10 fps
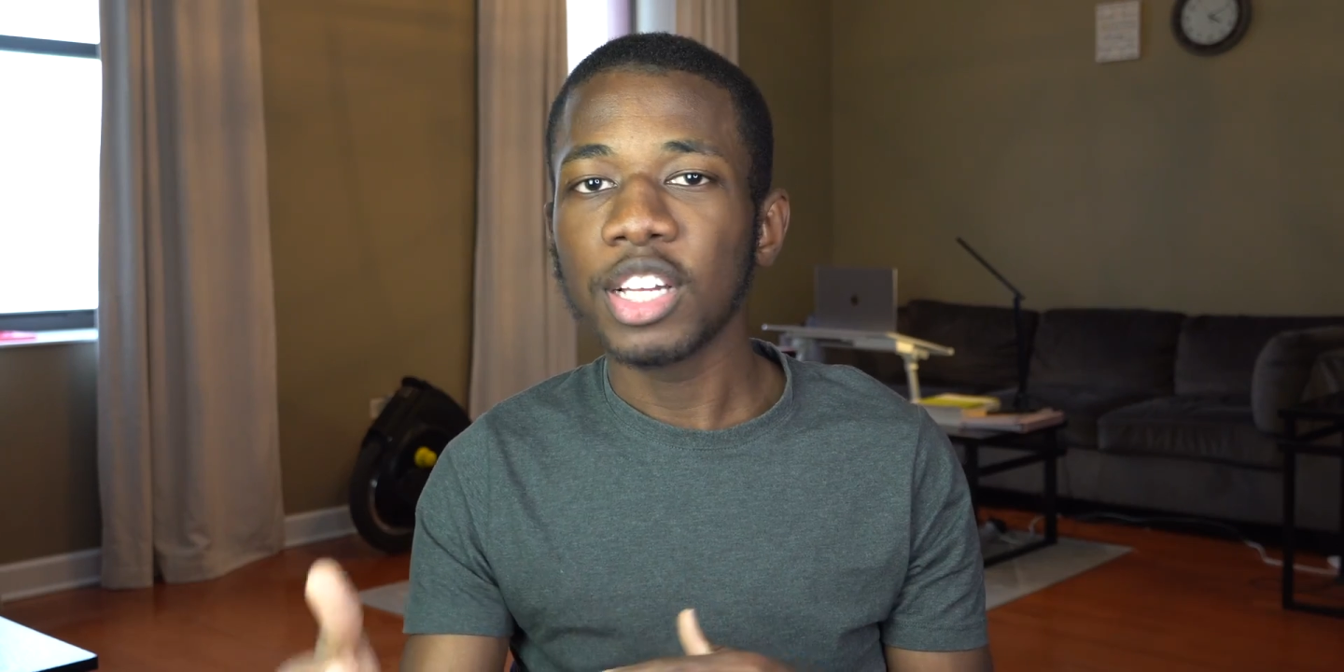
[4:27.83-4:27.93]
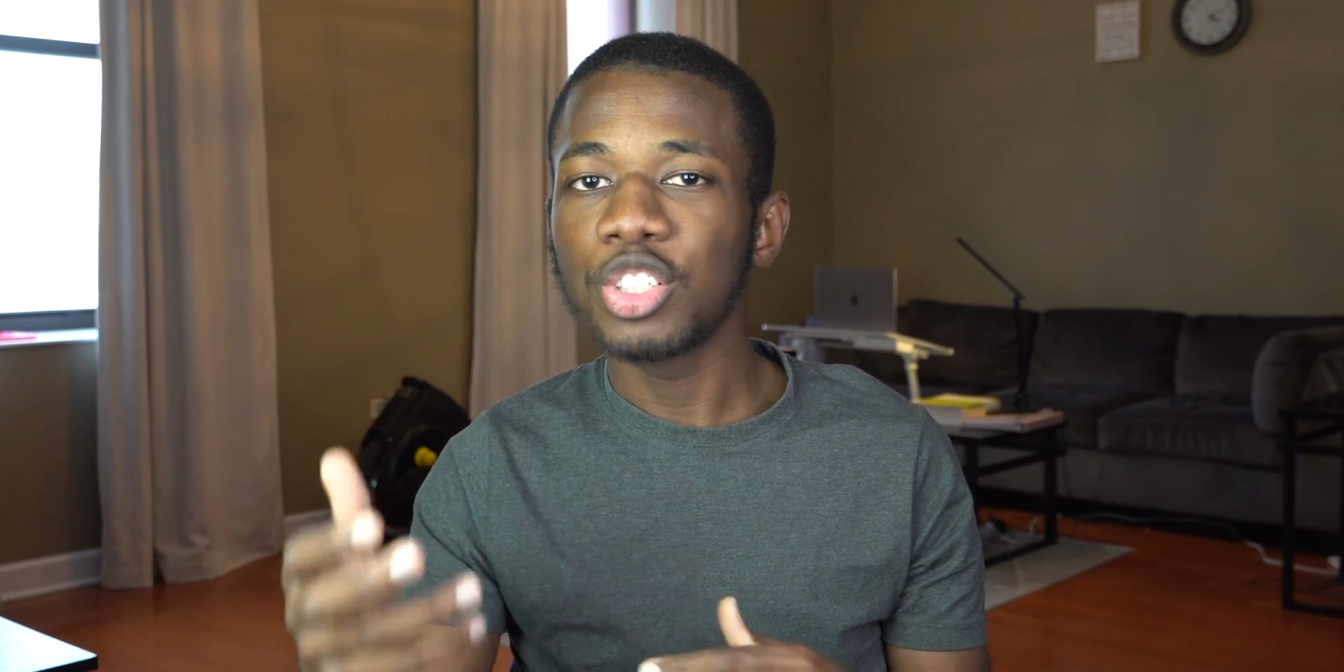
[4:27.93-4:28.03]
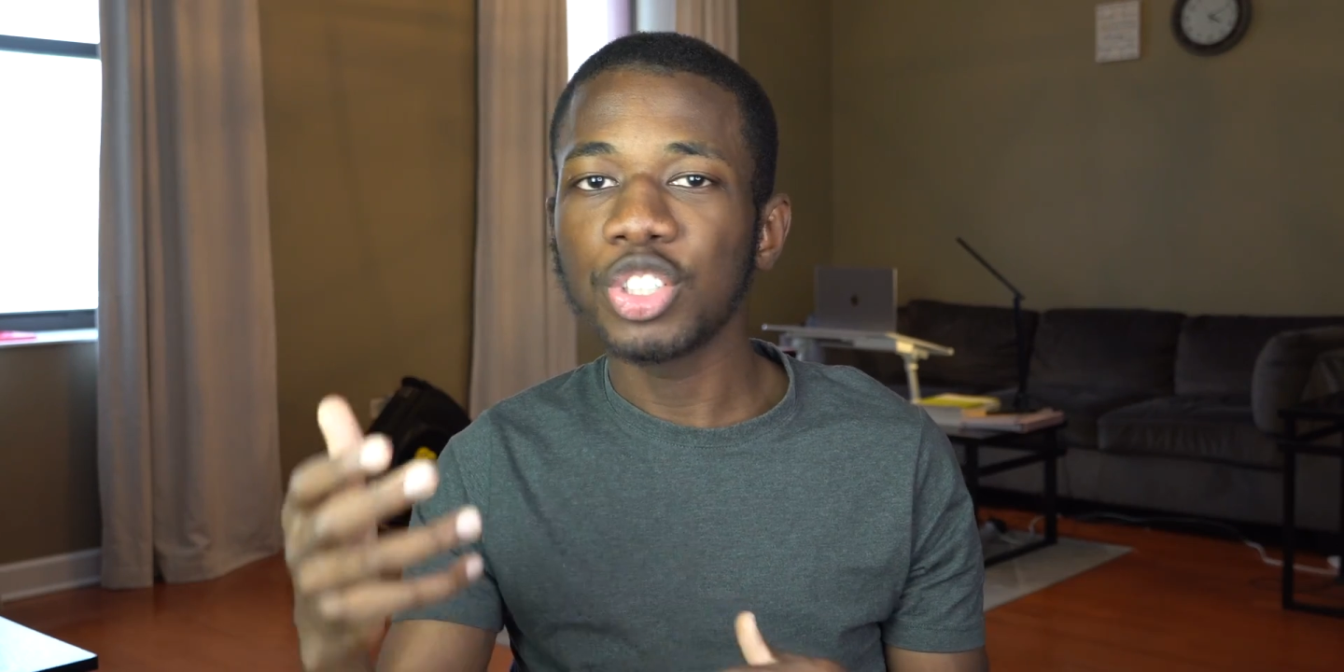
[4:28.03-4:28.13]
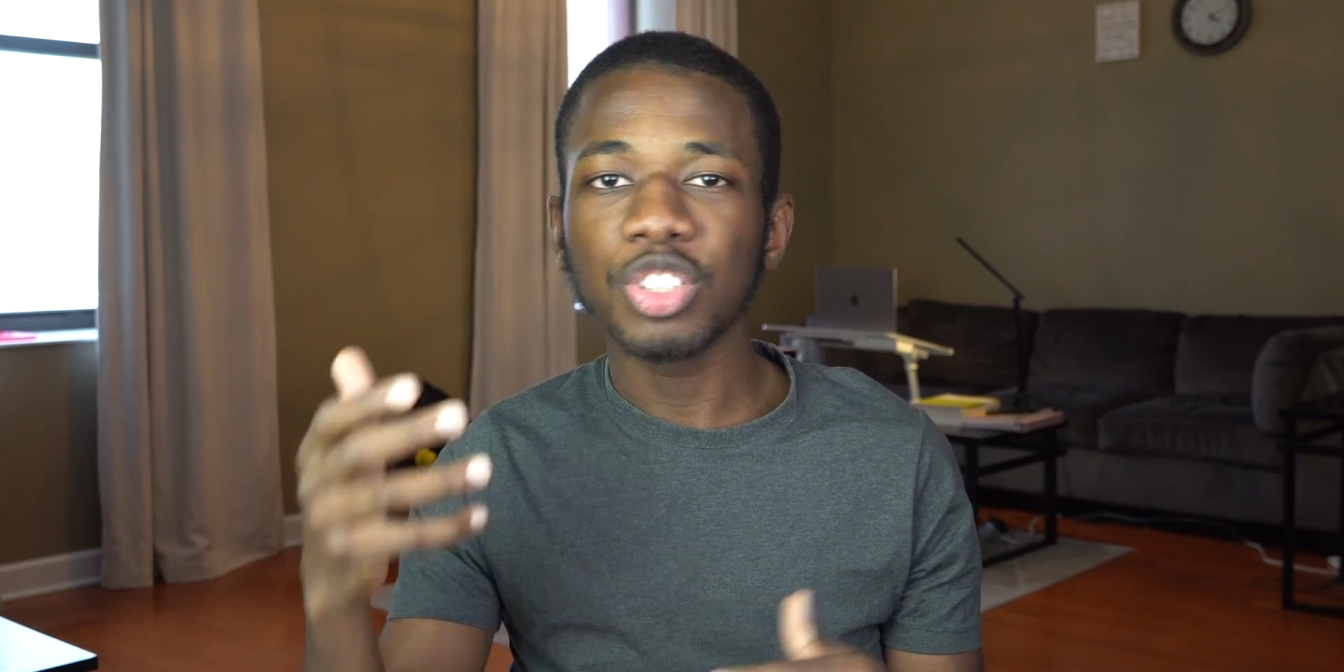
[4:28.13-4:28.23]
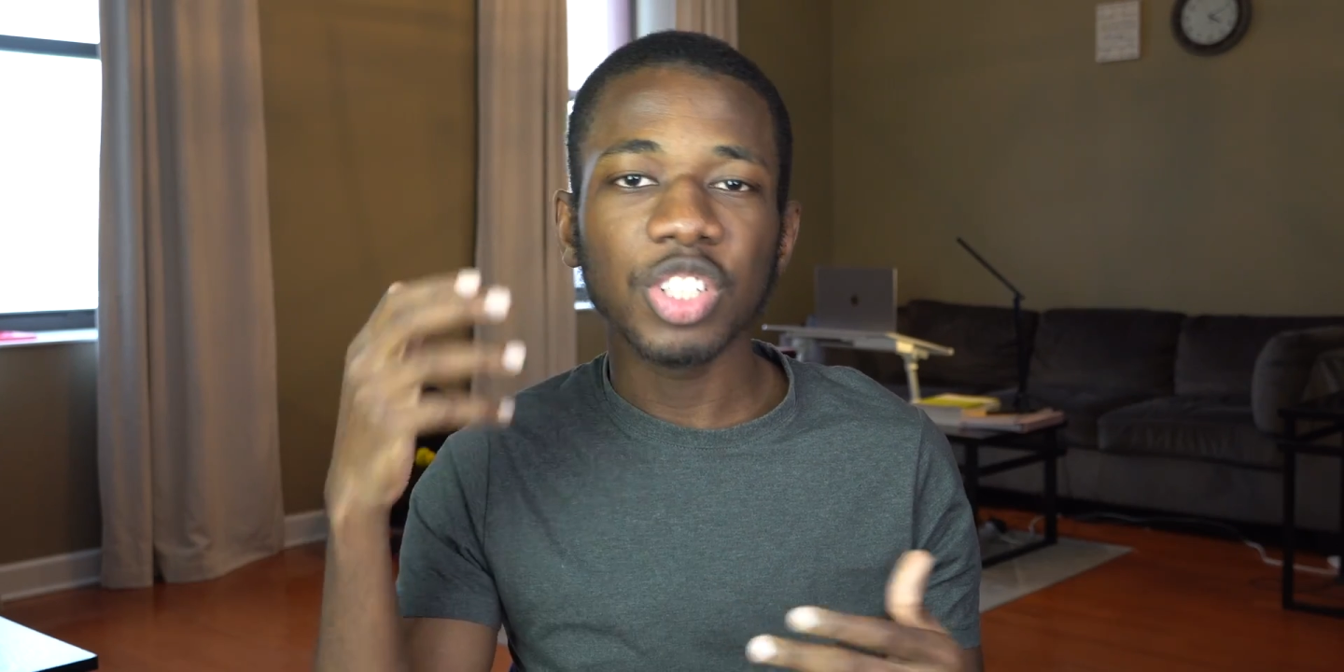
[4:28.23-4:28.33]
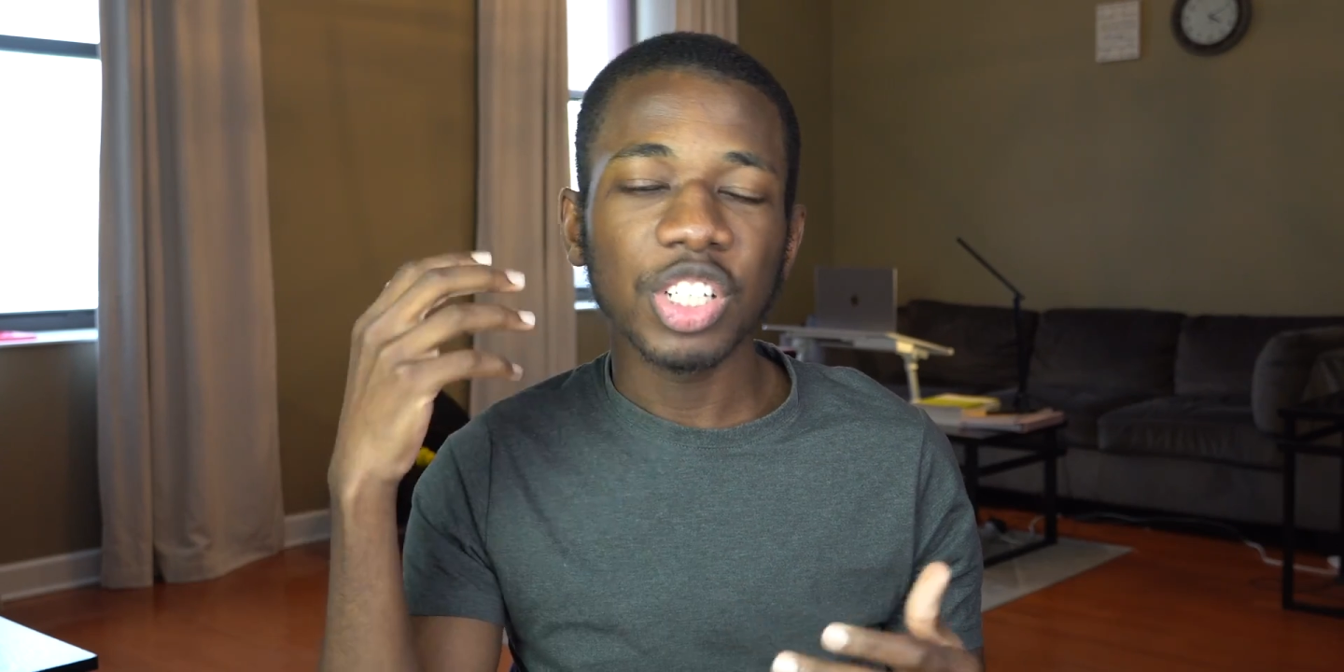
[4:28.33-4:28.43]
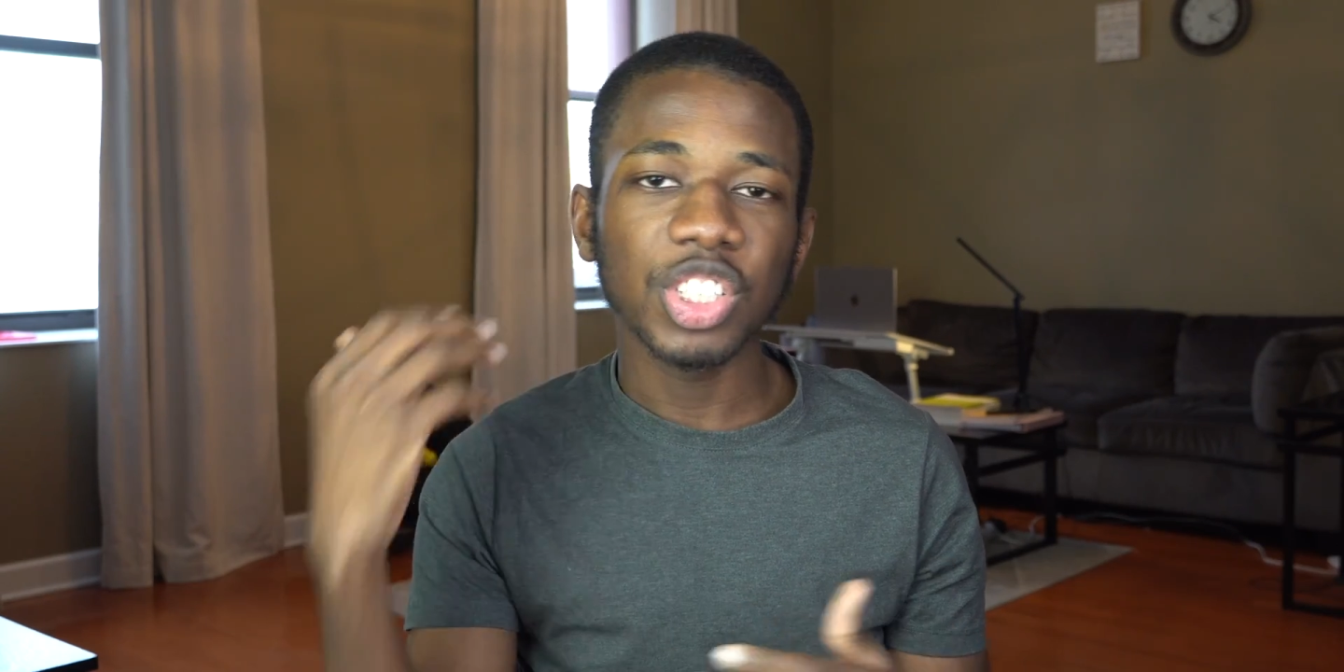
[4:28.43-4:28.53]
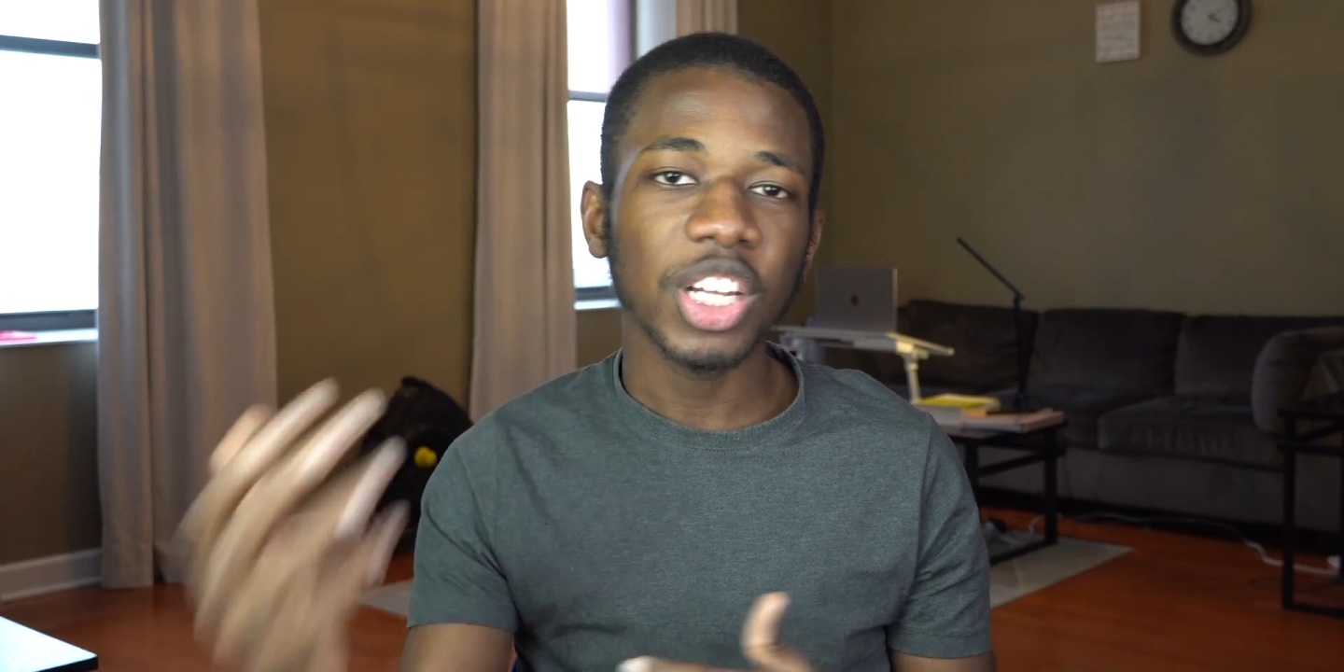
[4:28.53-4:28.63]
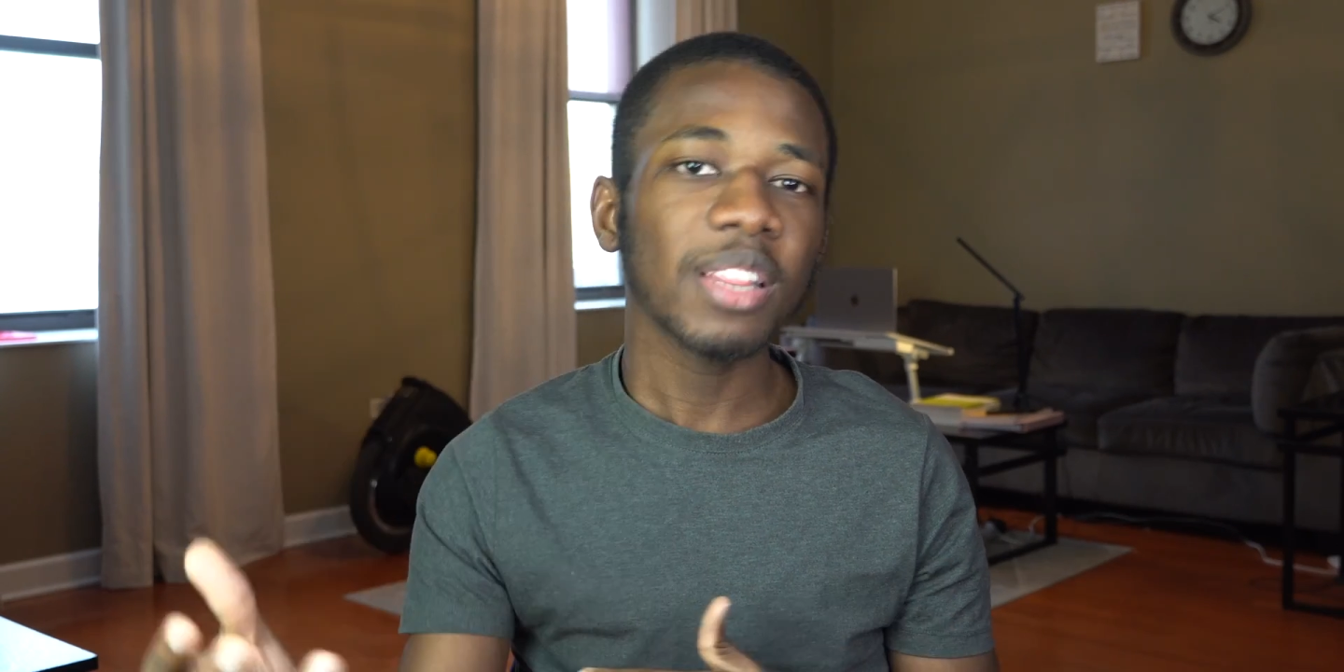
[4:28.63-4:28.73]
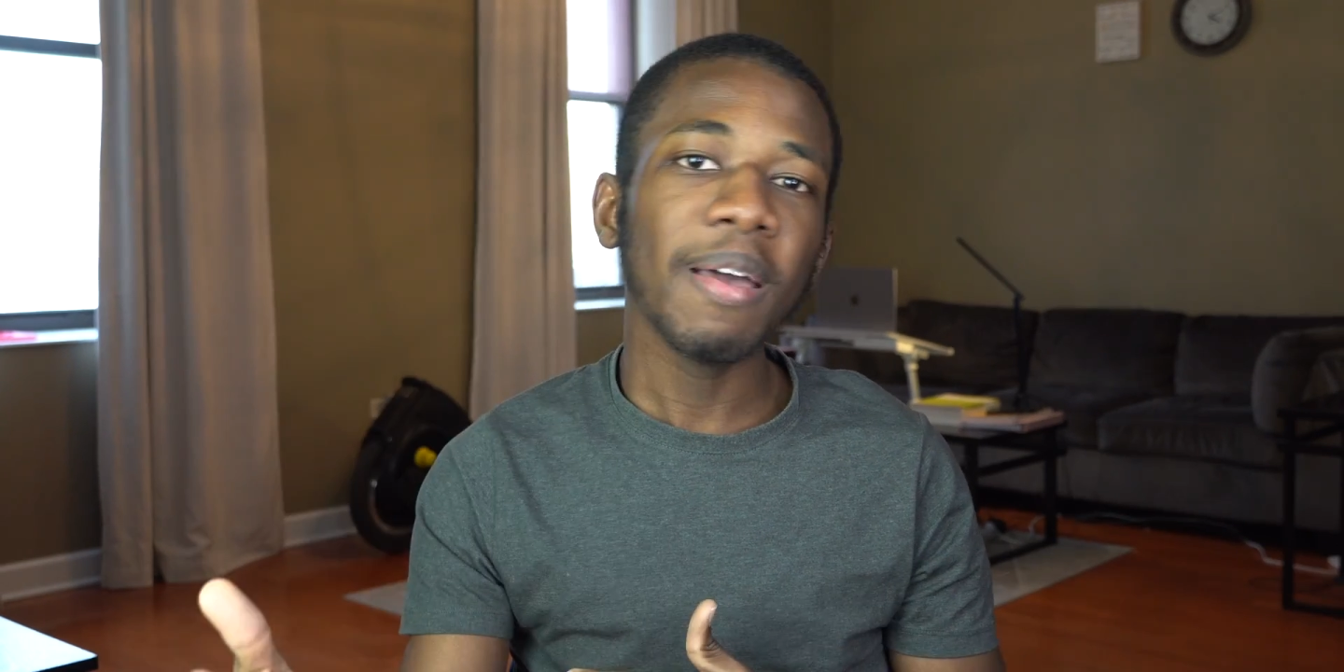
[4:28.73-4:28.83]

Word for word: just check